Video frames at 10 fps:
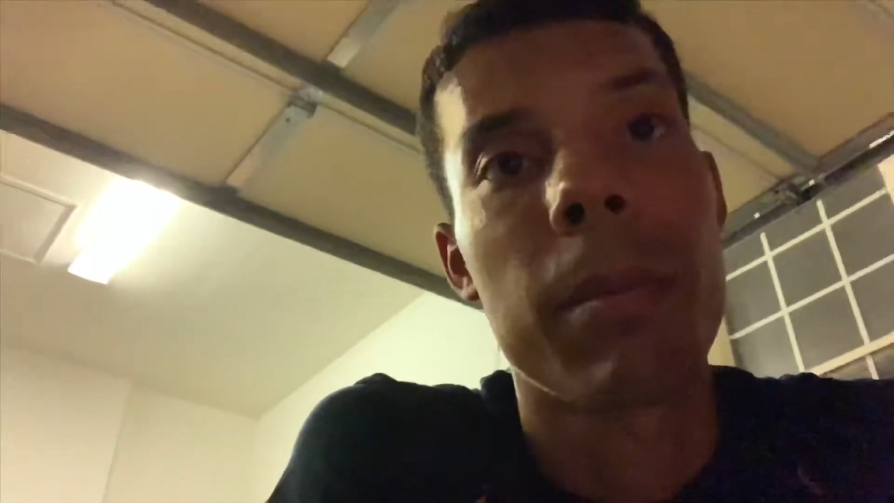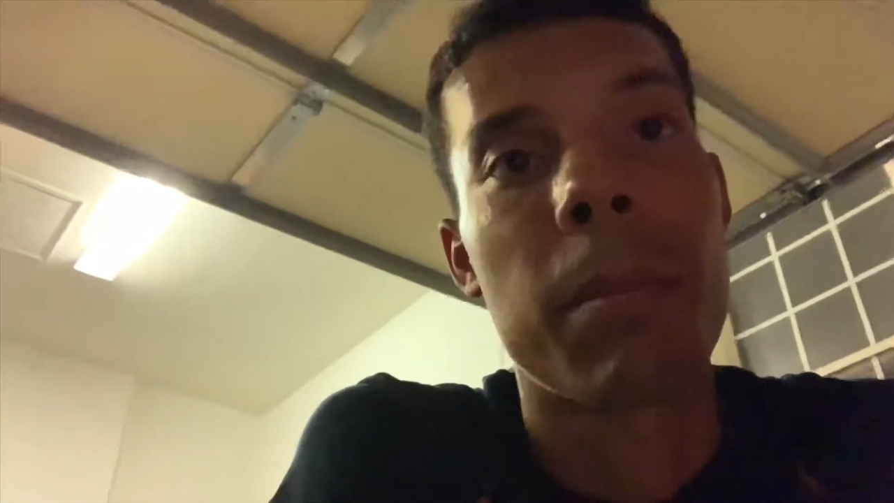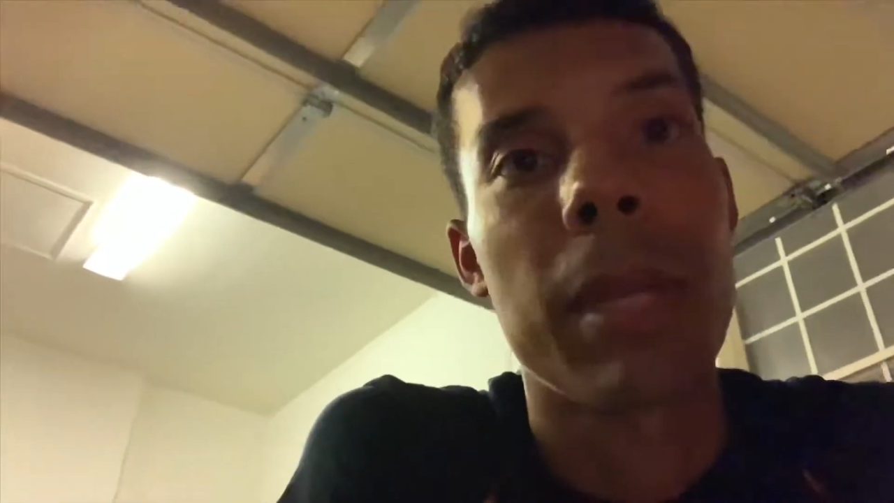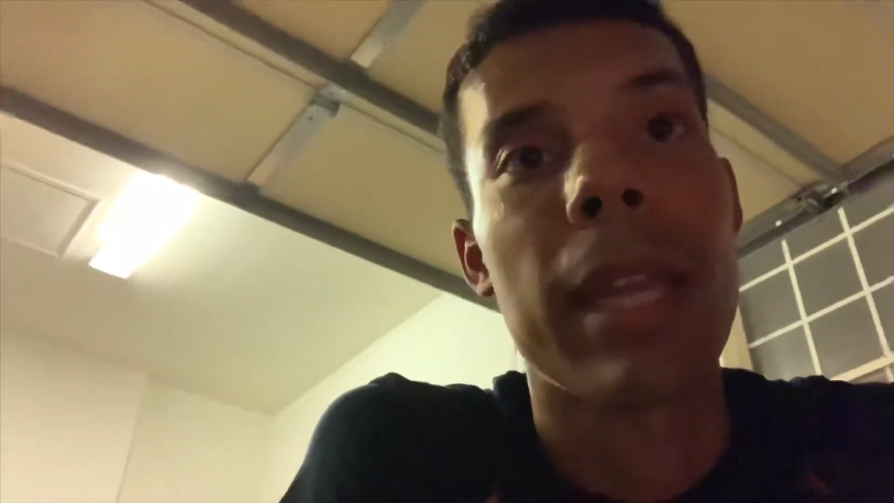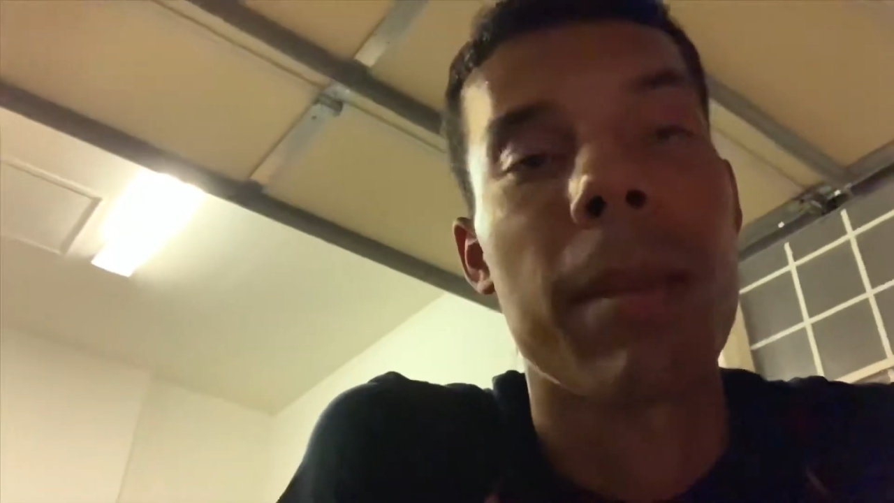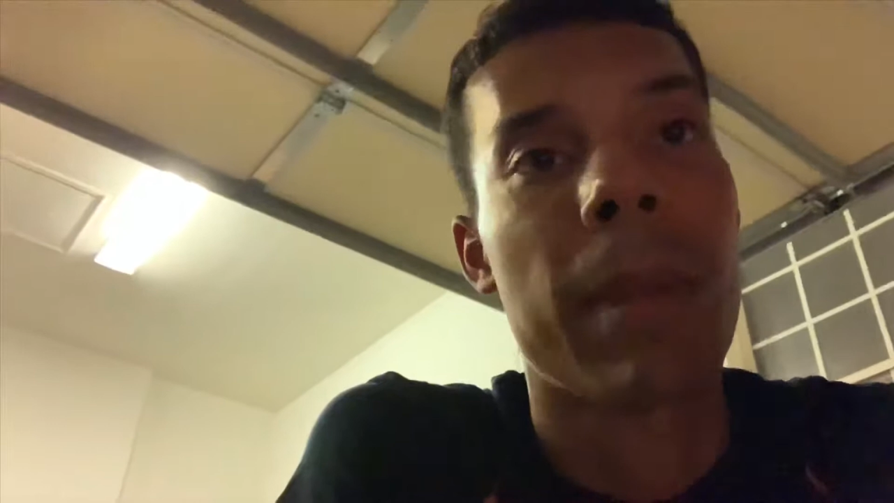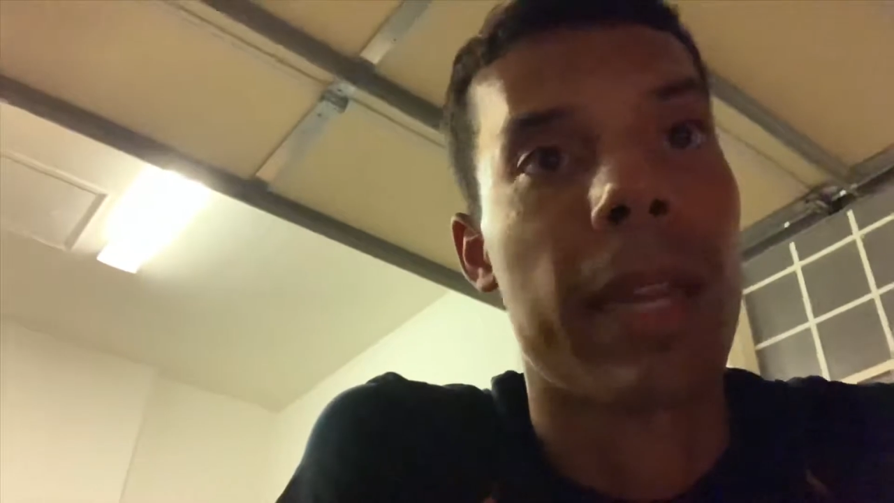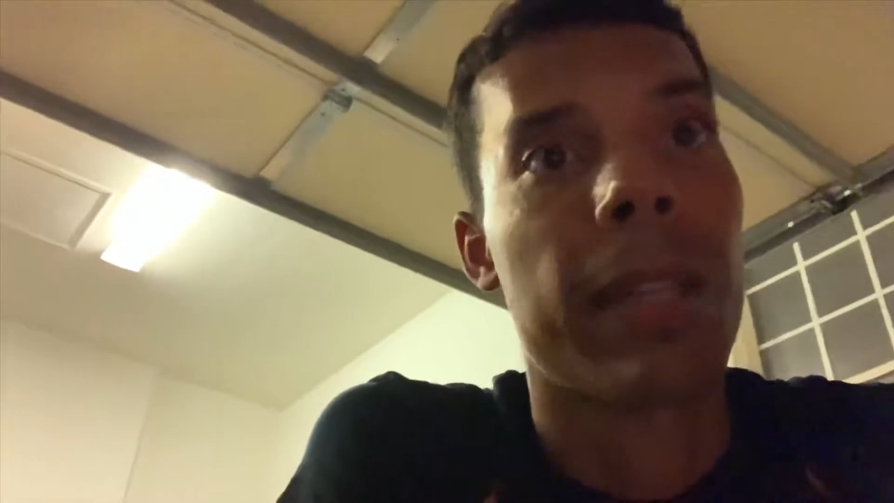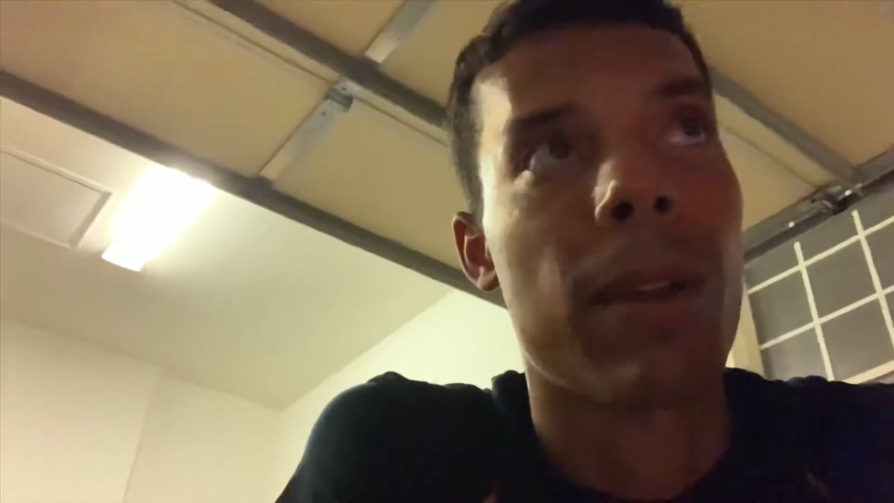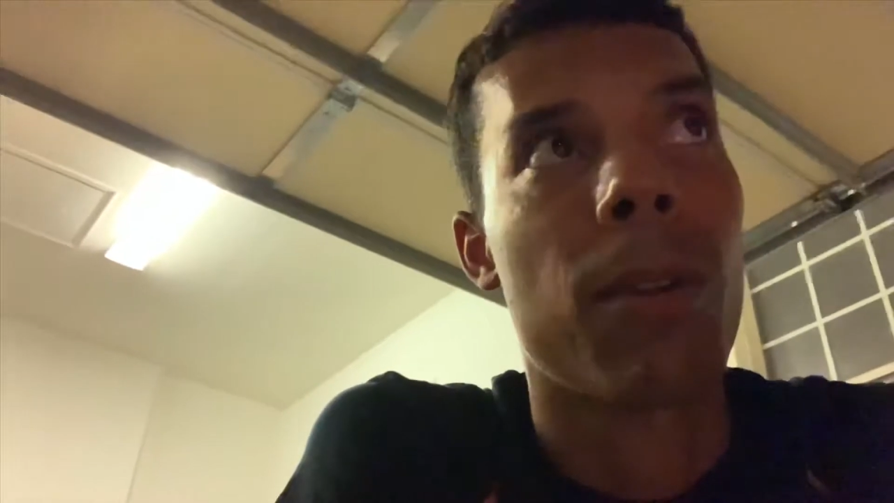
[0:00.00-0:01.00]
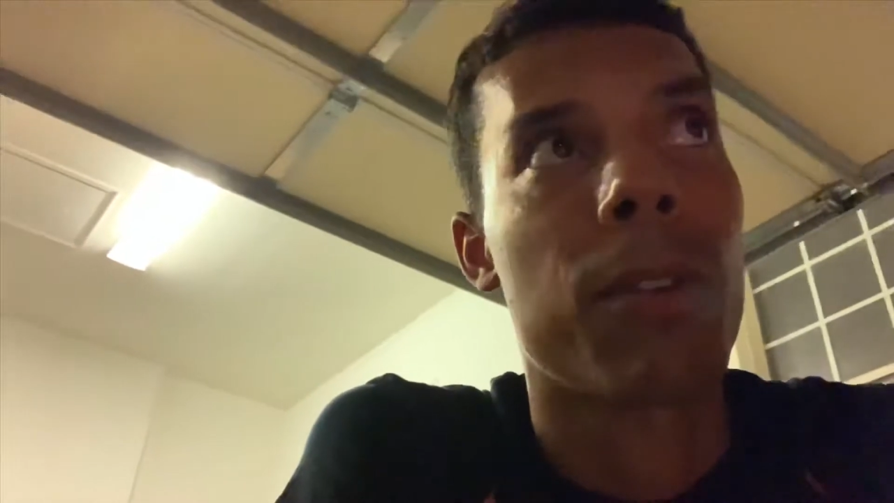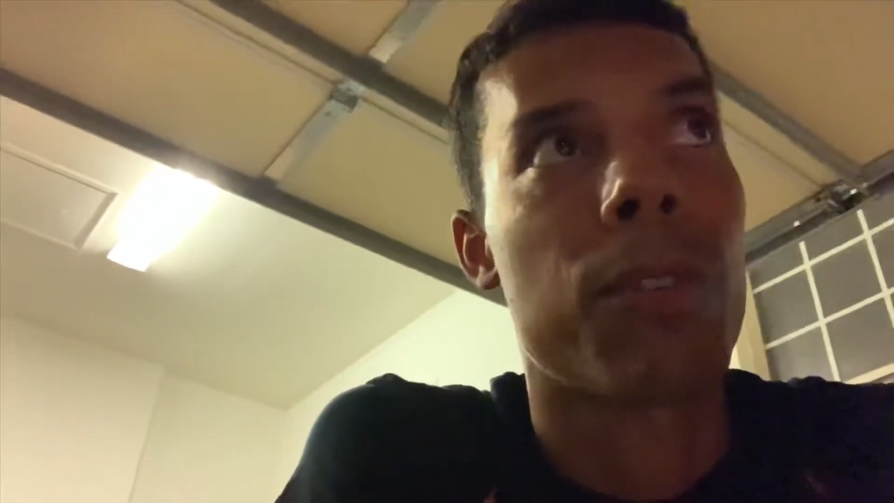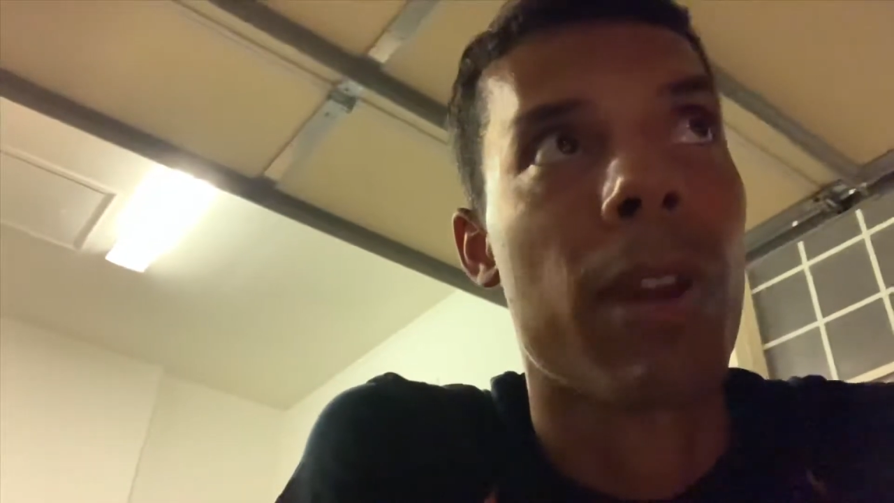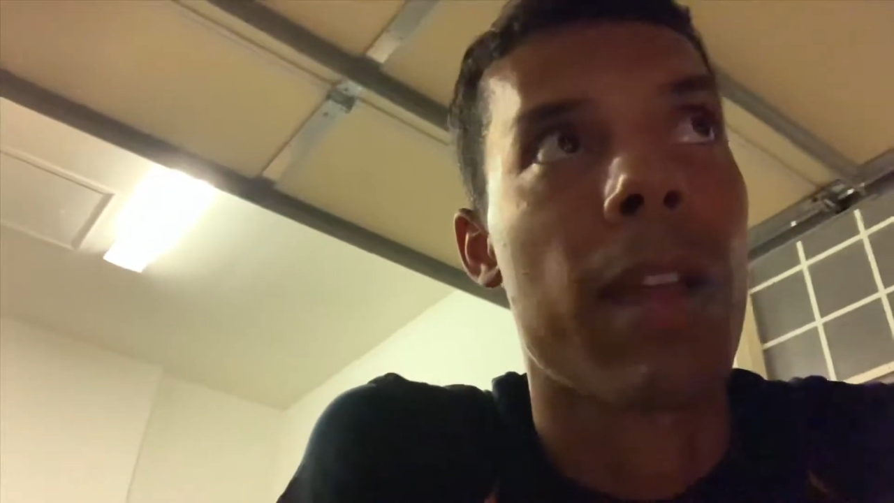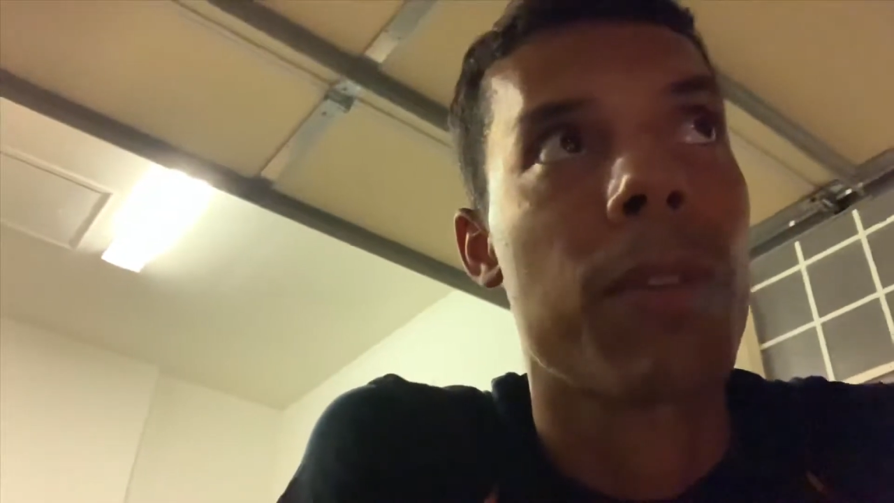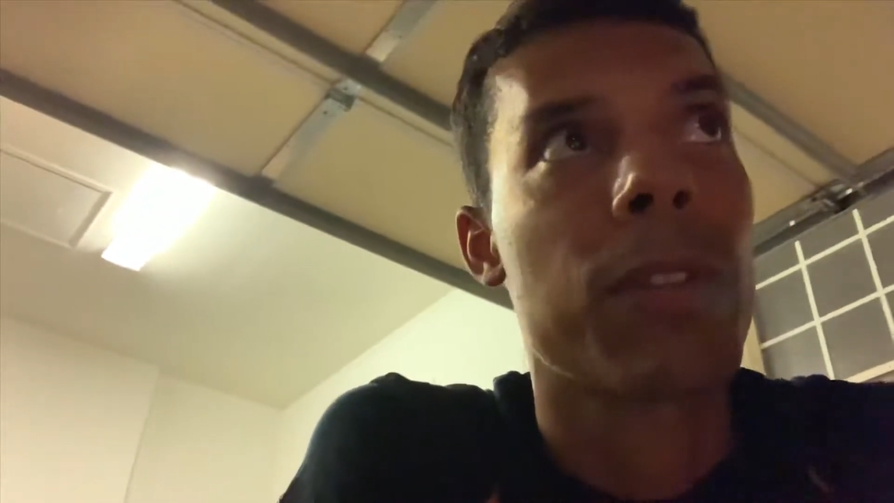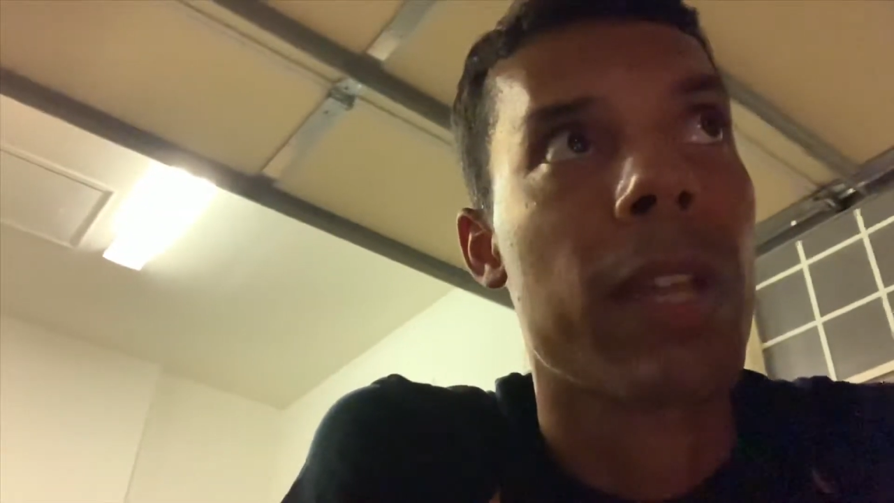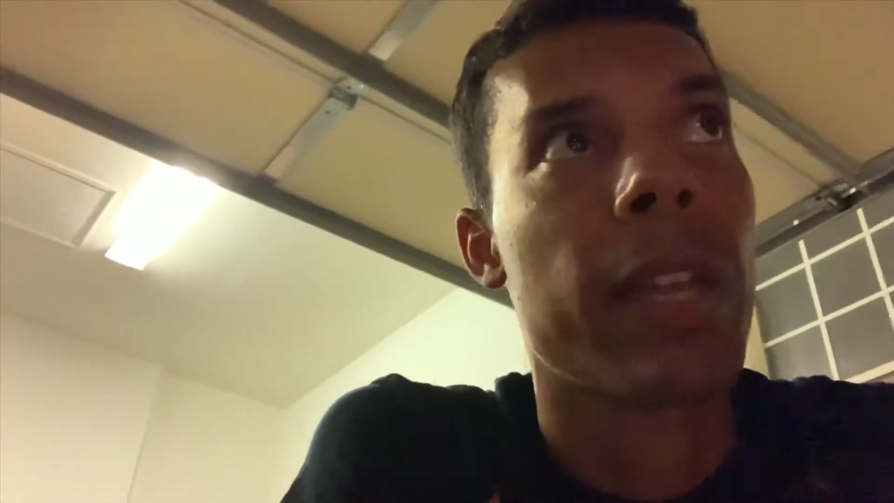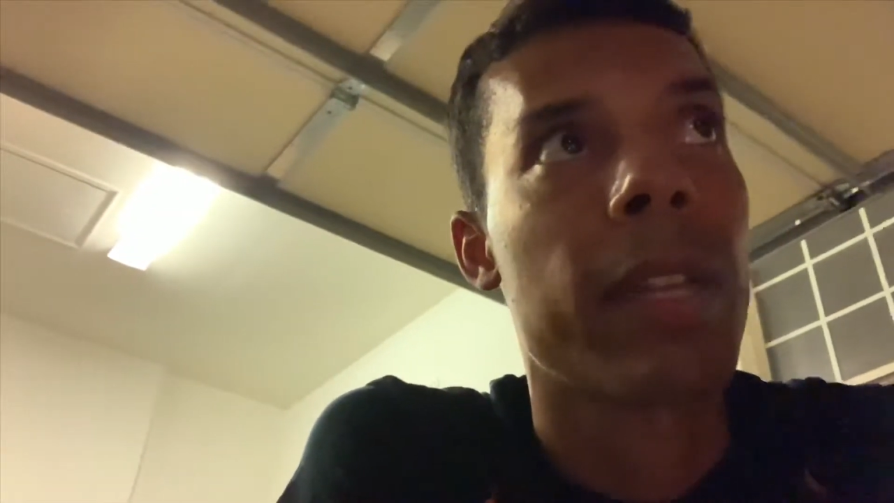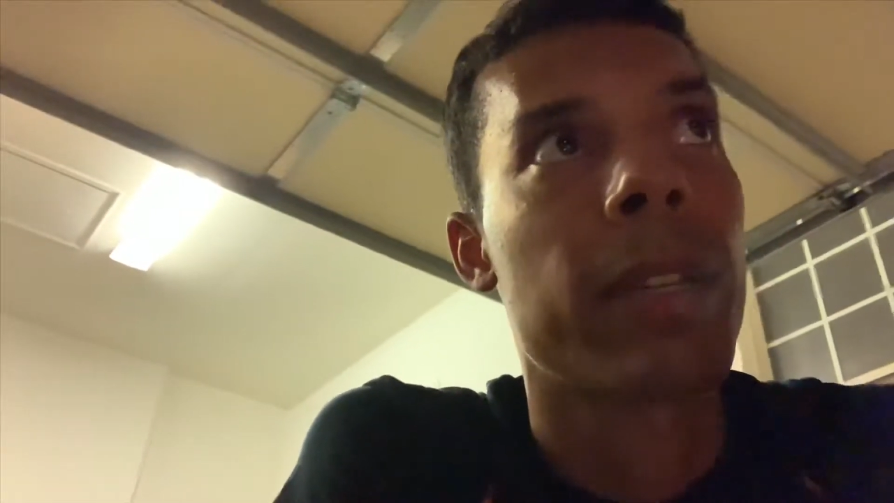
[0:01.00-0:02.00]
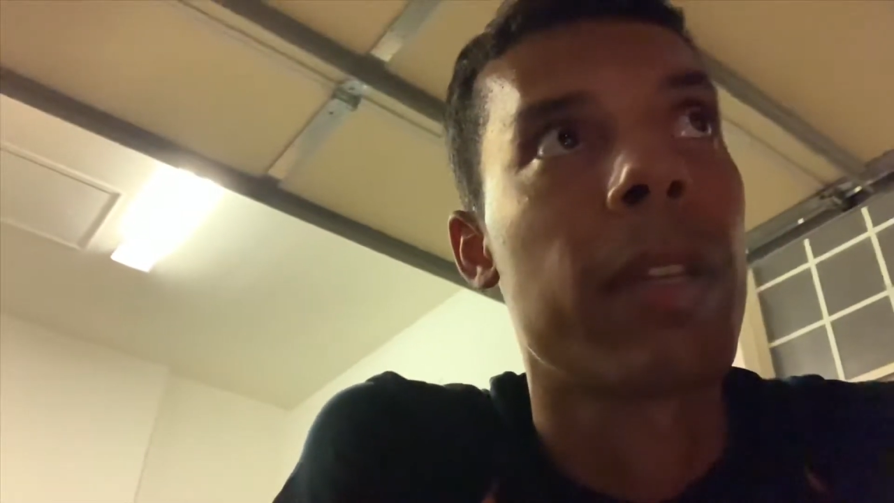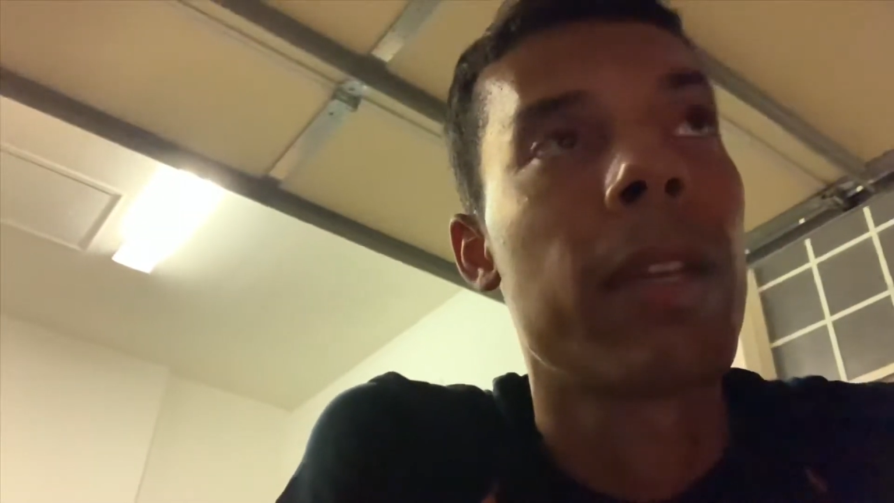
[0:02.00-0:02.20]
bit back there on the driver's side,